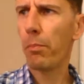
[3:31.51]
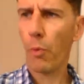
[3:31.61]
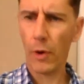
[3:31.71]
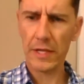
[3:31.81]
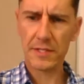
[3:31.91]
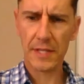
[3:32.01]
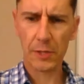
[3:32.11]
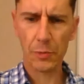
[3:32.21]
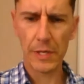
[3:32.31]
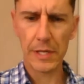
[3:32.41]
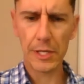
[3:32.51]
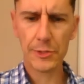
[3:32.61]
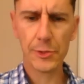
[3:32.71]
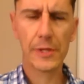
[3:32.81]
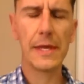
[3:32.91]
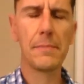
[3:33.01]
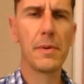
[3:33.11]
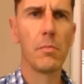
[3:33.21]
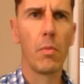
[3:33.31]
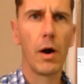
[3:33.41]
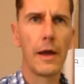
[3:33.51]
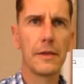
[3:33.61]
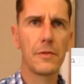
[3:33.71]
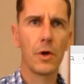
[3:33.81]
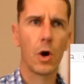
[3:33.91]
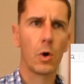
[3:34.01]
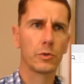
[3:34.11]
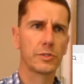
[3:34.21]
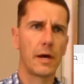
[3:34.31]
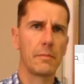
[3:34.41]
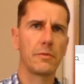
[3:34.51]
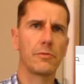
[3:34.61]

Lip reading: points that we need to keep in mind the whole time,